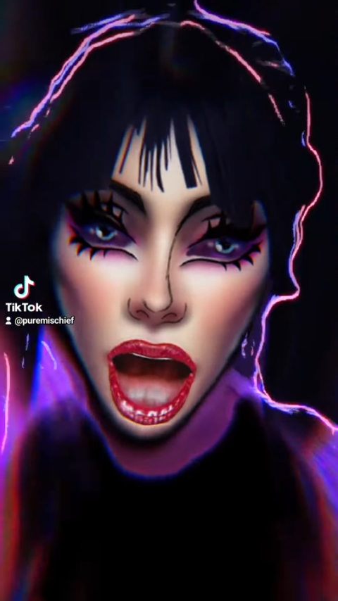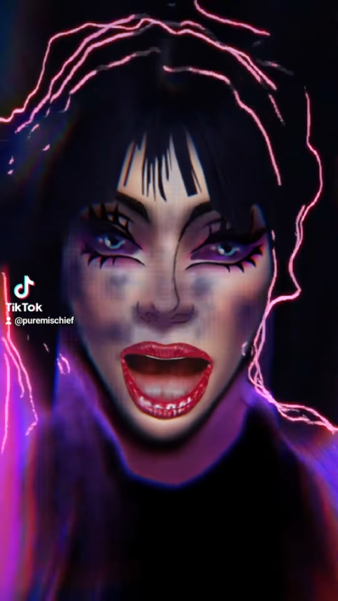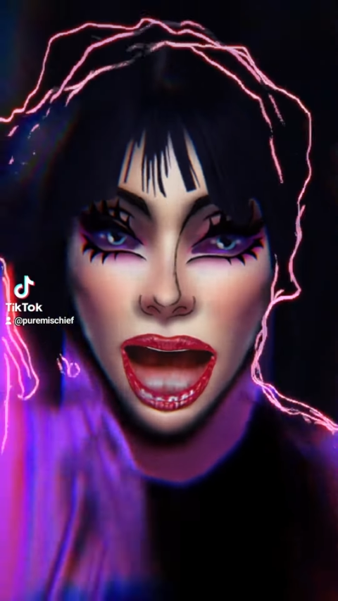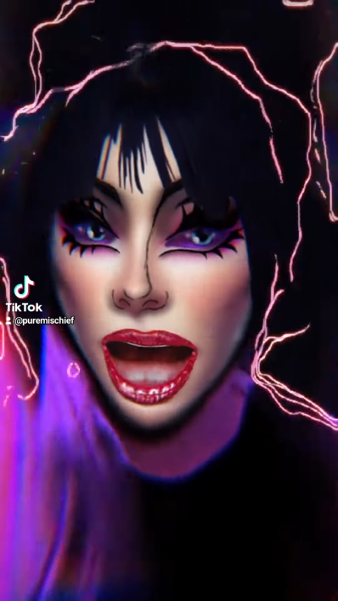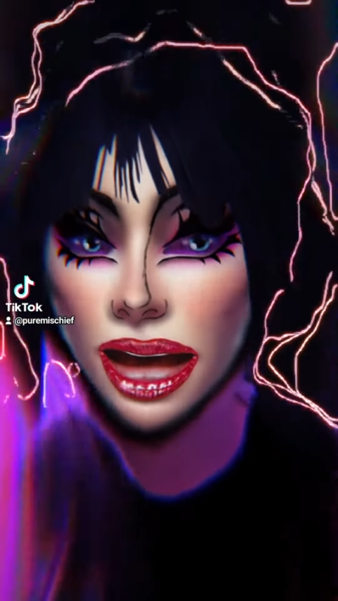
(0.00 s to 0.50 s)
I
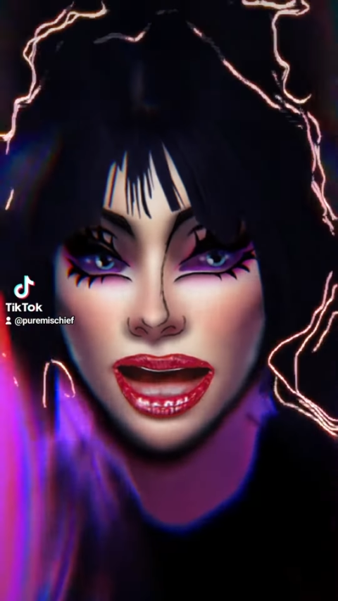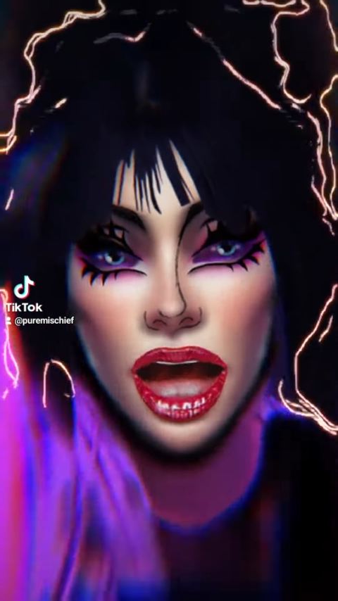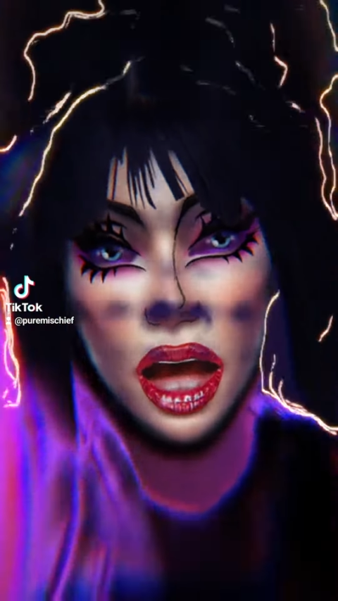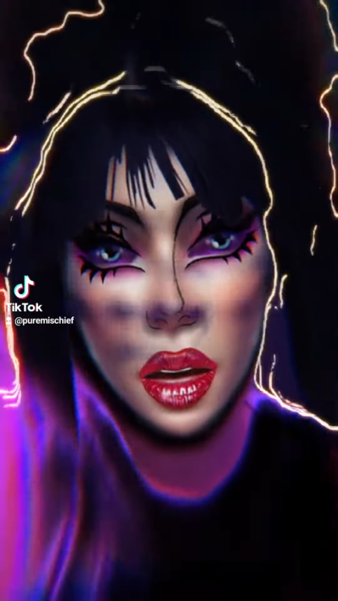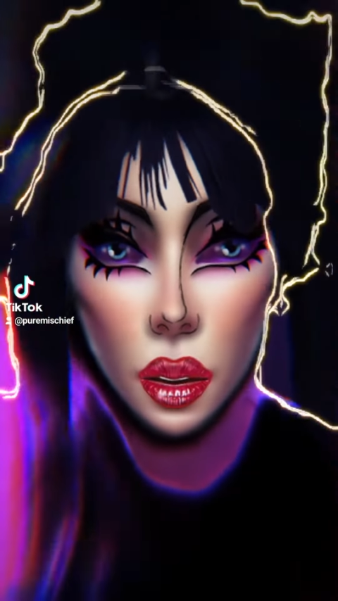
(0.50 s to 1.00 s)
hated
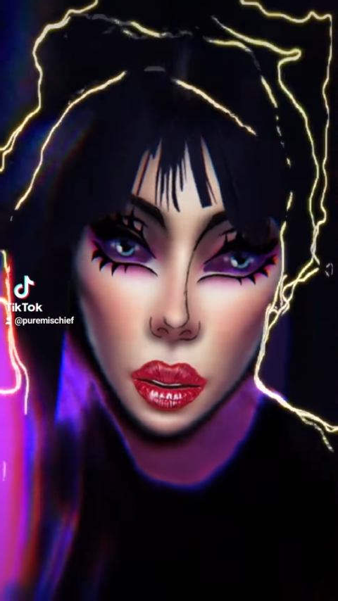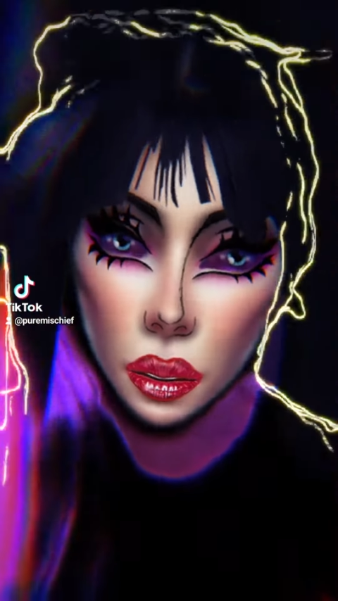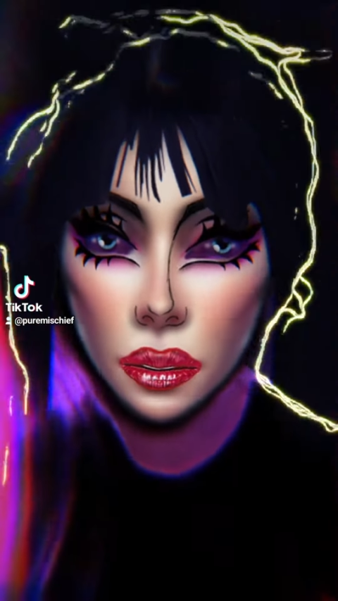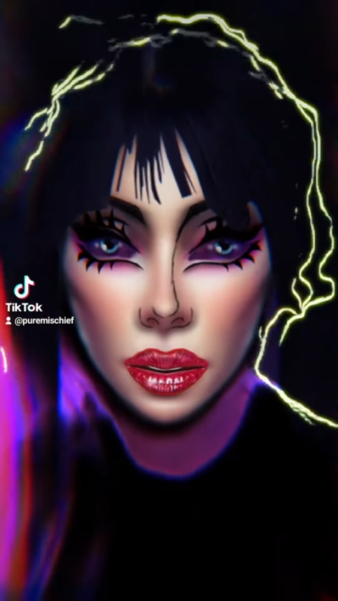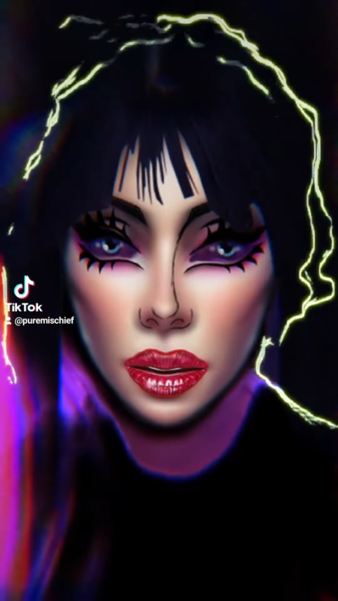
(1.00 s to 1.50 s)

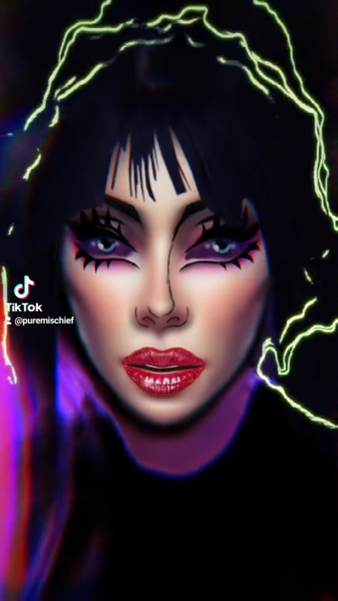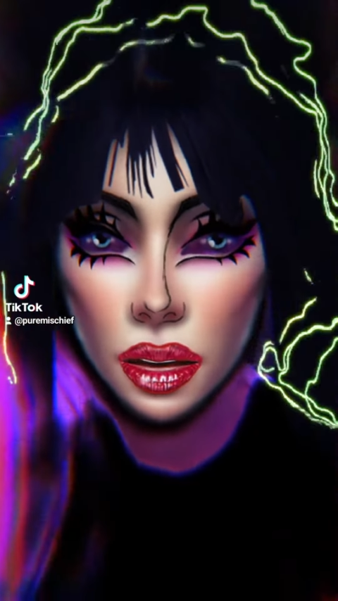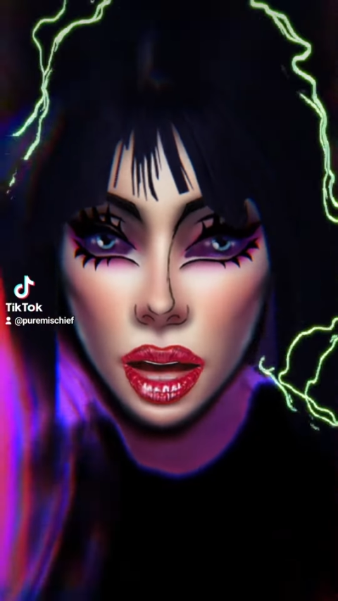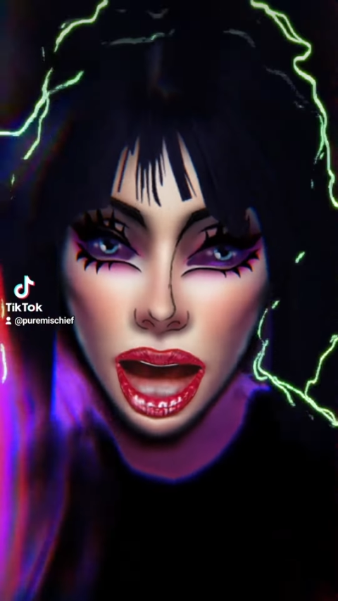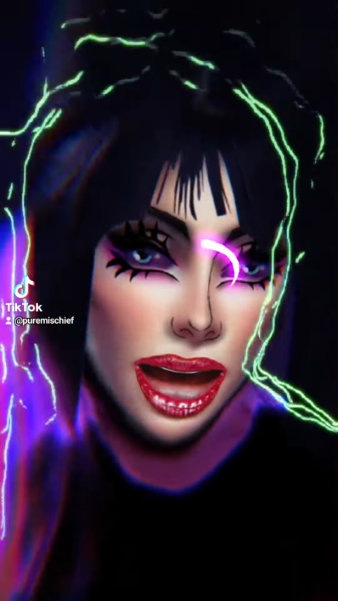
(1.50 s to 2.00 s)
school.
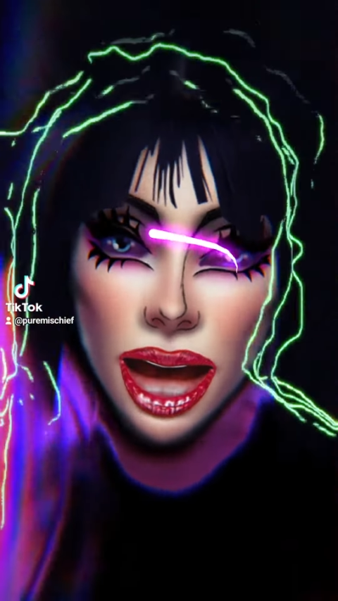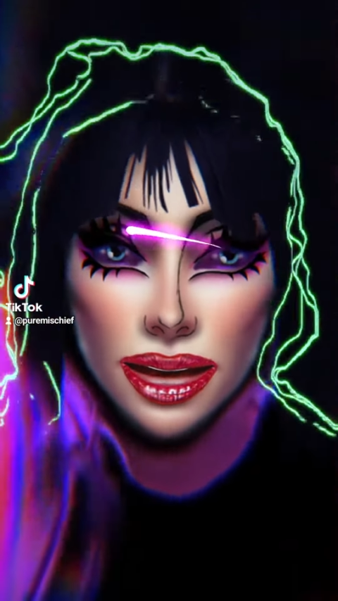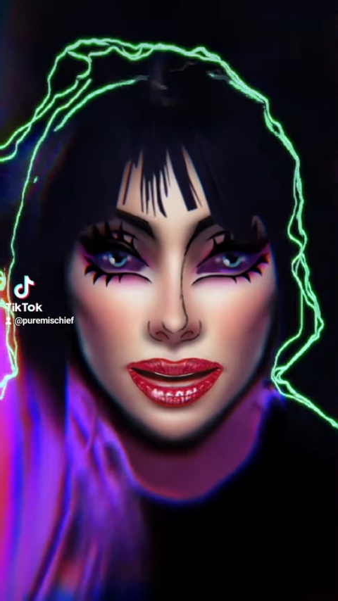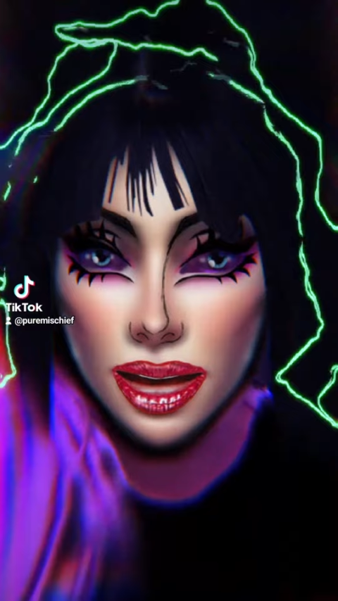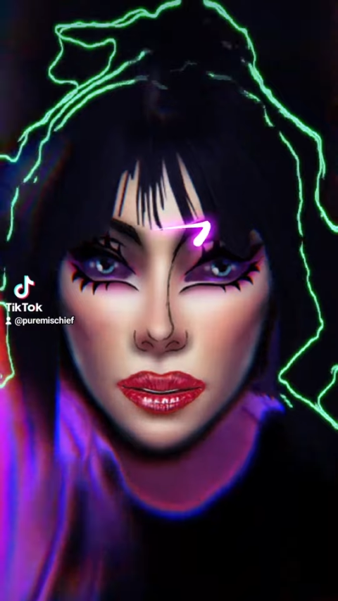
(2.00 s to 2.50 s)
I
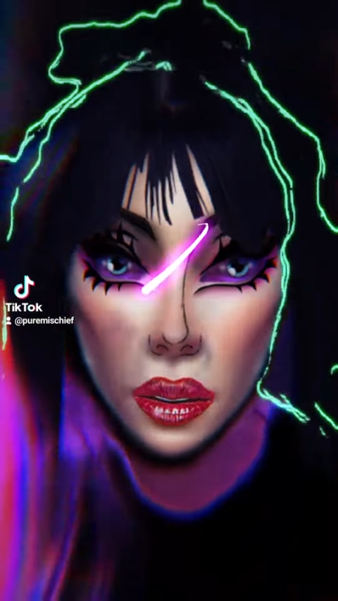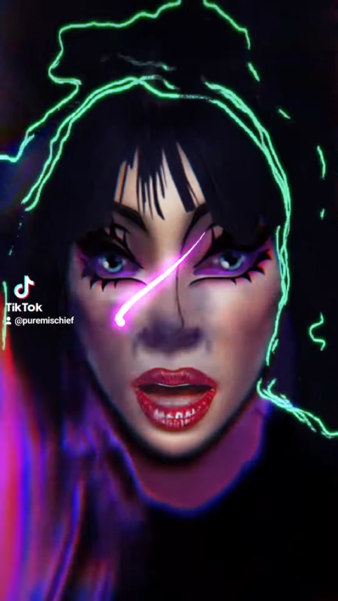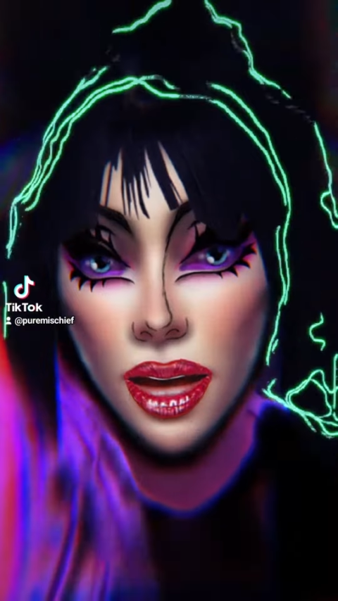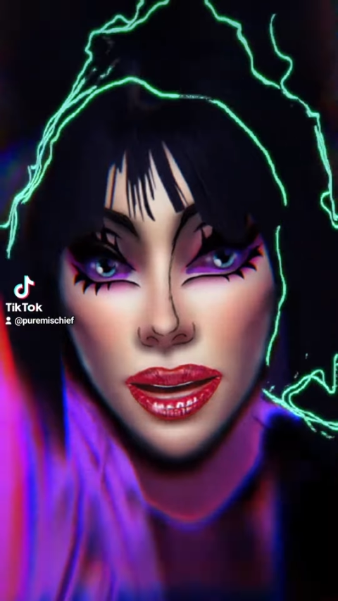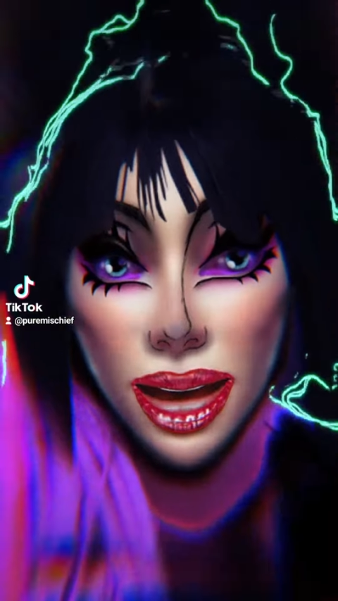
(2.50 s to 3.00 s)
hated
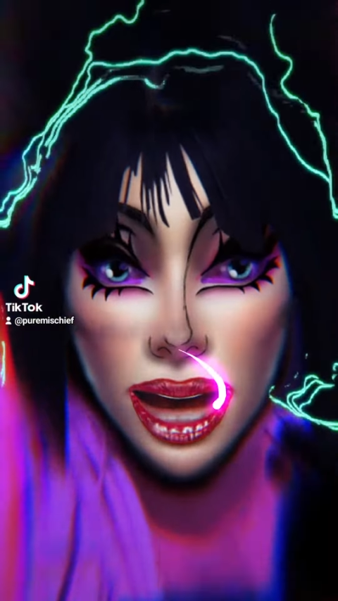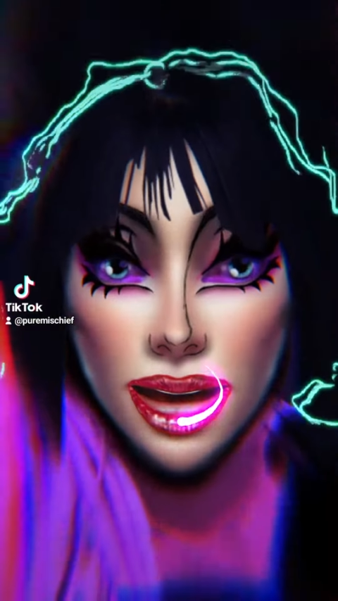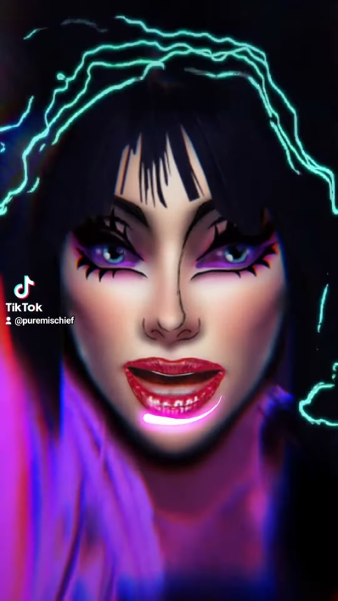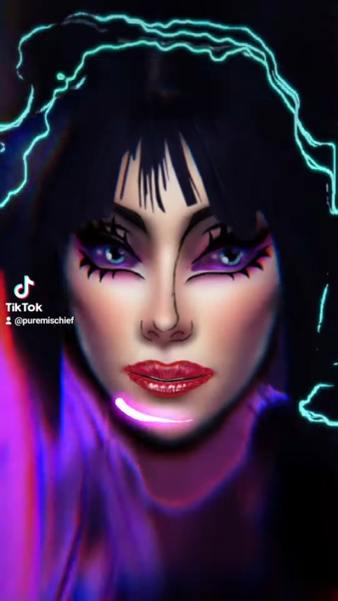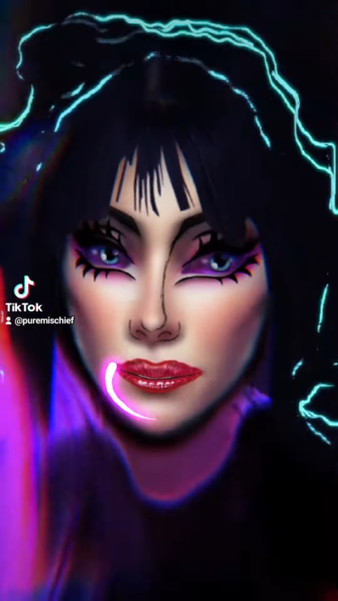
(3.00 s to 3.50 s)
everyone and they
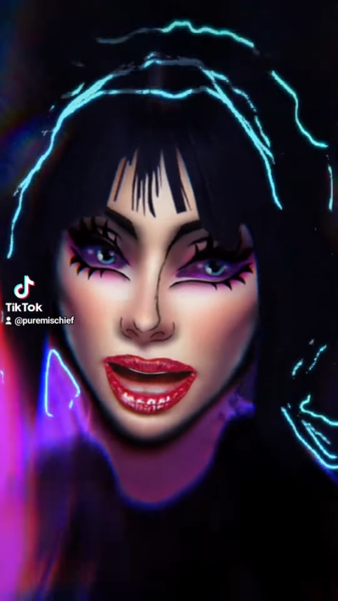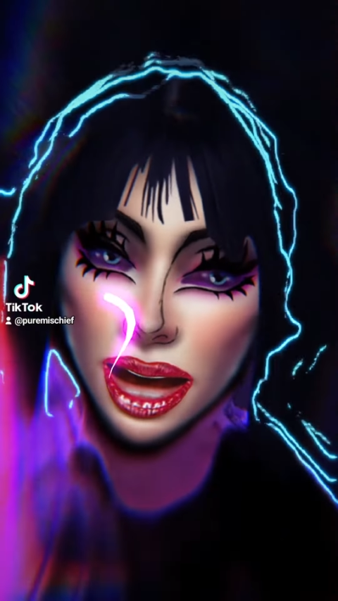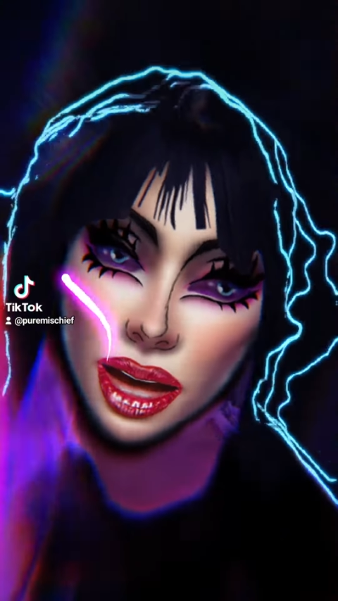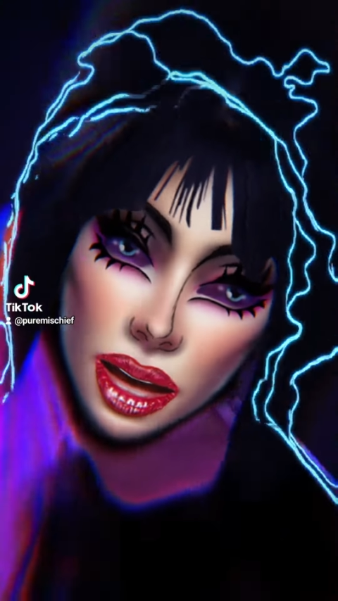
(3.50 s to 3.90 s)
hated me.